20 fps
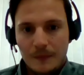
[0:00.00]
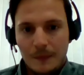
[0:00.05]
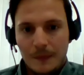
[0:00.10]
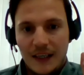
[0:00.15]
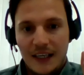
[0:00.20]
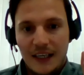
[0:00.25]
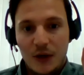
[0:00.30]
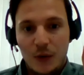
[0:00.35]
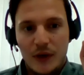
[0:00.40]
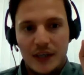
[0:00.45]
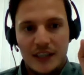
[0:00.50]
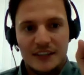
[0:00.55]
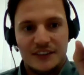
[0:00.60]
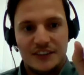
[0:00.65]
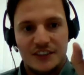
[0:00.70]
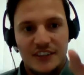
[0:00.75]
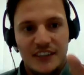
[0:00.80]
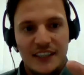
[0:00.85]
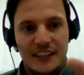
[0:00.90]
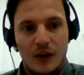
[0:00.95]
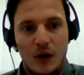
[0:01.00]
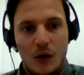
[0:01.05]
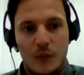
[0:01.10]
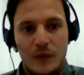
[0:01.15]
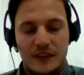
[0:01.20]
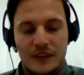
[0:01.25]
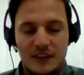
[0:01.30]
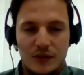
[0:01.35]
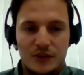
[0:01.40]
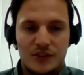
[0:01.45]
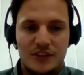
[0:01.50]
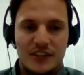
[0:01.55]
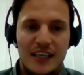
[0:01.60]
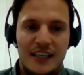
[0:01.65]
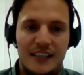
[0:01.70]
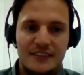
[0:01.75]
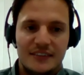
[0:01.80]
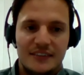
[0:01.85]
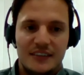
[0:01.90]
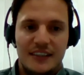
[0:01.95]
Here we can see how it looks
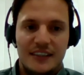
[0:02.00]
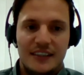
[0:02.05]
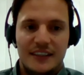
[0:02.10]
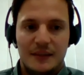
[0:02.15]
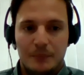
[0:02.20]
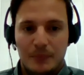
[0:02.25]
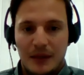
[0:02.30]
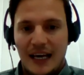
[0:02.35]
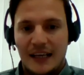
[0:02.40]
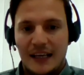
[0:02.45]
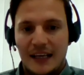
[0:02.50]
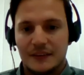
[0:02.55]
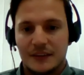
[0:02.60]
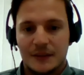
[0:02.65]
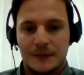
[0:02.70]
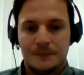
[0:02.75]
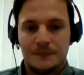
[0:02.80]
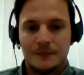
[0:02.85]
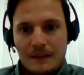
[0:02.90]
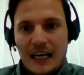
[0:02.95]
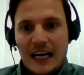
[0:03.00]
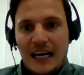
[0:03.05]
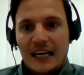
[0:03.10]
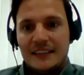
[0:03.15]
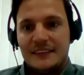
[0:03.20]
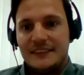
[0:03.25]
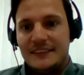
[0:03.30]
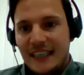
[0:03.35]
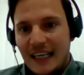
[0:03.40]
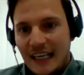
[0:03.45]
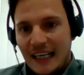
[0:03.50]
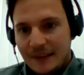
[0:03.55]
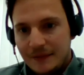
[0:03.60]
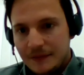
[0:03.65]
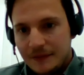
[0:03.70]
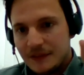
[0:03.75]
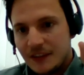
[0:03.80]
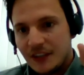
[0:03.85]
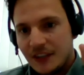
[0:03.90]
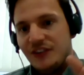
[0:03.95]
like in the plant. And then
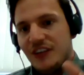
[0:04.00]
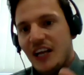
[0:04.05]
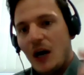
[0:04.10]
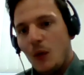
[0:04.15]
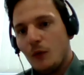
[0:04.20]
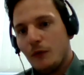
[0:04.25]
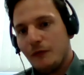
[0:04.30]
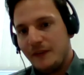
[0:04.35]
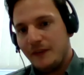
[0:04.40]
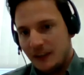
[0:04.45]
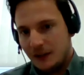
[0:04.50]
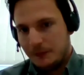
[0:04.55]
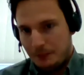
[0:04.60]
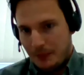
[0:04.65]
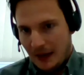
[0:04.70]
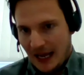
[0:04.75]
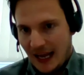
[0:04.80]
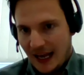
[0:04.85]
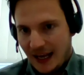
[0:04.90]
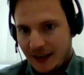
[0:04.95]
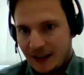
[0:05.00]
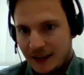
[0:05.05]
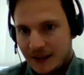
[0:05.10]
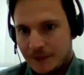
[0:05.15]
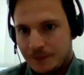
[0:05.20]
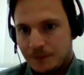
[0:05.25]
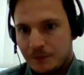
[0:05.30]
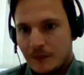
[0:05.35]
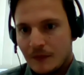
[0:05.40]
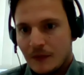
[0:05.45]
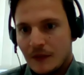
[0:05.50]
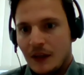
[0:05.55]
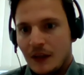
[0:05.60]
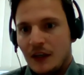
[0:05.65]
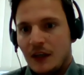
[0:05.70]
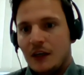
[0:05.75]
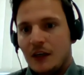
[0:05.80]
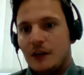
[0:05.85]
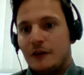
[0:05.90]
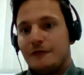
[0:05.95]
the now filled bag
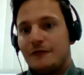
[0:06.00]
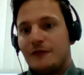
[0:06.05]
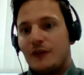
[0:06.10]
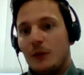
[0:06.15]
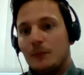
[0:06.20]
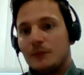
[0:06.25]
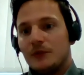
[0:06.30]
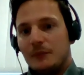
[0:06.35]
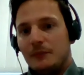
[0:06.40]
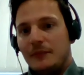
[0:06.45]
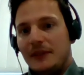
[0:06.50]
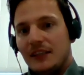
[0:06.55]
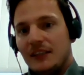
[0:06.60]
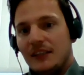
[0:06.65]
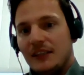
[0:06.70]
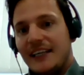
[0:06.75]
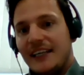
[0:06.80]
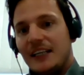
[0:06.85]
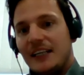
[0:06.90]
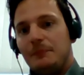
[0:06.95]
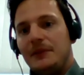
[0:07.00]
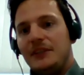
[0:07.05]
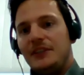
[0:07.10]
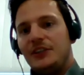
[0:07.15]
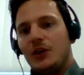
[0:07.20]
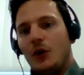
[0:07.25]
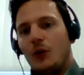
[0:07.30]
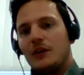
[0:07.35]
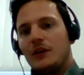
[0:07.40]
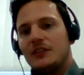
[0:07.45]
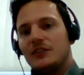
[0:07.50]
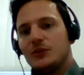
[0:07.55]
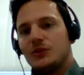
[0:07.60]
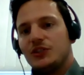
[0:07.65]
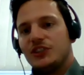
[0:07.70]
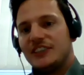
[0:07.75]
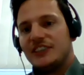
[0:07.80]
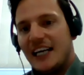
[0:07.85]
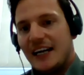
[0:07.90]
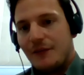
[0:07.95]
from the mill can be docked to
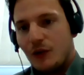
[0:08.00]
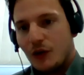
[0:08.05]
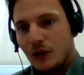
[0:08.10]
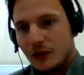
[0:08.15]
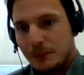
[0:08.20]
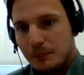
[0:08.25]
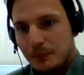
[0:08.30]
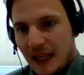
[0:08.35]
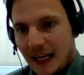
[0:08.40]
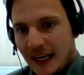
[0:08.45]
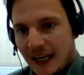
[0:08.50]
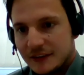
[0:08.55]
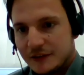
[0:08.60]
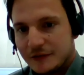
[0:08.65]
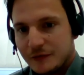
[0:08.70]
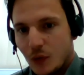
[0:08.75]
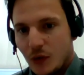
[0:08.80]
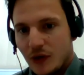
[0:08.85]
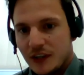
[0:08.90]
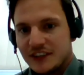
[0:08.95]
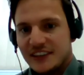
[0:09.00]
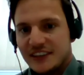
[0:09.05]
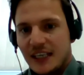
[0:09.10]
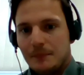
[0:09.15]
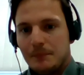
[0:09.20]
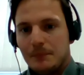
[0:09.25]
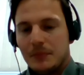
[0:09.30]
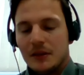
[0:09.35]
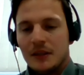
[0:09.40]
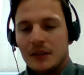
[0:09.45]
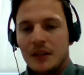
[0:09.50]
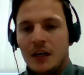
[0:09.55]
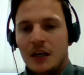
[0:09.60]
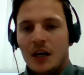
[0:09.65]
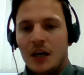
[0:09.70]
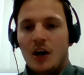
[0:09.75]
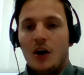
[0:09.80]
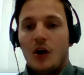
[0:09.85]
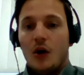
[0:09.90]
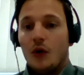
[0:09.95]
several plants, for example,
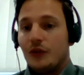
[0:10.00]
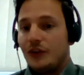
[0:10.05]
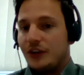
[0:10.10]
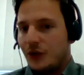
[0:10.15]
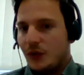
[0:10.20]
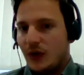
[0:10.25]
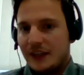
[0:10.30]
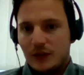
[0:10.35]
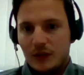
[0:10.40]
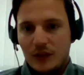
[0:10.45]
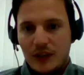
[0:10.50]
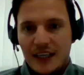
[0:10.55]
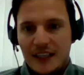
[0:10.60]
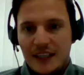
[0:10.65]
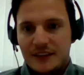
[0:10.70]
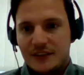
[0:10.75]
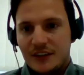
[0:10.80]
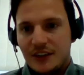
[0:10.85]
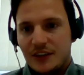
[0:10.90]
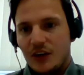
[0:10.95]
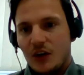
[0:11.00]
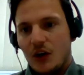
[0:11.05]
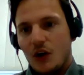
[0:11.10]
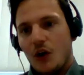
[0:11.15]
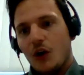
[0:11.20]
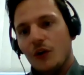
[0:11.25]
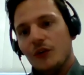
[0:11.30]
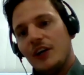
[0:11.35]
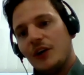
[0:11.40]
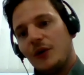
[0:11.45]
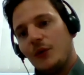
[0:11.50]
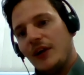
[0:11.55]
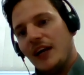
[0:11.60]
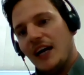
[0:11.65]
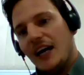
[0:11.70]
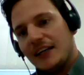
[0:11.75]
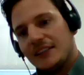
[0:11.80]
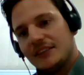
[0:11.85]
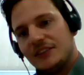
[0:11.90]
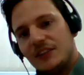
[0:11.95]
on a granulator, on a
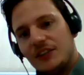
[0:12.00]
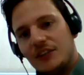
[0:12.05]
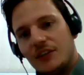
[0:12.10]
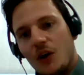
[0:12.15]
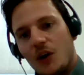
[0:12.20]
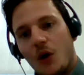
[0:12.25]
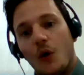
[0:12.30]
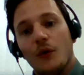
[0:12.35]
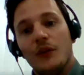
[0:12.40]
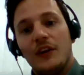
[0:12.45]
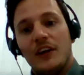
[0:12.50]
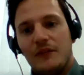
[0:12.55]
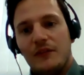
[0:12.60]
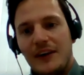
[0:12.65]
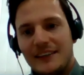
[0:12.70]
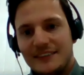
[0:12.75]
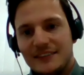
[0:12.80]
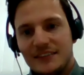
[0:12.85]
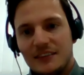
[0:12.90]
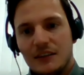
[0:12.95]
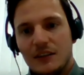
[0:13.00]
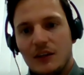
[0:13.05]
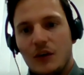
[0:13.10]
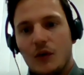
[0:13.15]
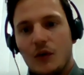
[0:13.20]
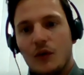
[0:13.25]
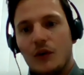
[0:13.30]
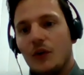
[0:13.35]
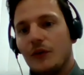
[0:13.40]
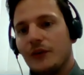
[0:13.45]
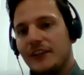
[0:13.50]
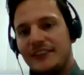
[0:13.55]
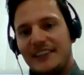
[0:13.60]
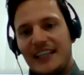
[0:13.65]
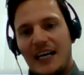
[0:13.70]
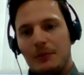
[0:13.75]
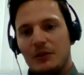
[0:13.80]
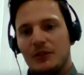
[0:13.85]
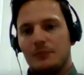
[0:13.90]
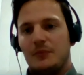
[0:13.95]
reactor, on a vessel, or on a
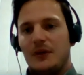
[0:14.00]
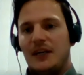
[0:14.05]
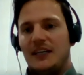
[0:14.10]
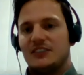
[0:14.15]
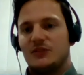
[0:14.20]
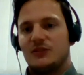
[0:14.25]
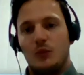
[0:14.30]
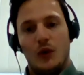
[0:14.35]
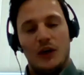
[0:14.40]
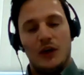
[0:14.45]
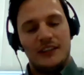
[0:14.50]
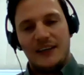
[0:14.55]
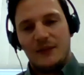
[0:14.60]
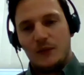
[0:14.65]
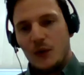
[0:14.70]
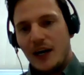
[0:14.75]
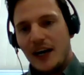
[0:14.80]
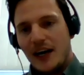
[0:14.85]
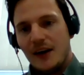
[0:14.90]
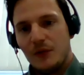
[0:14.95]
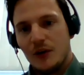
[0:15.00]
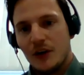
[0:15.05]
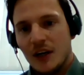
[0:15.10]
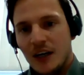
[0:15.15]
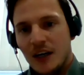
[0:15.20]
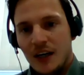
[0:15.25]
tablet press, wherever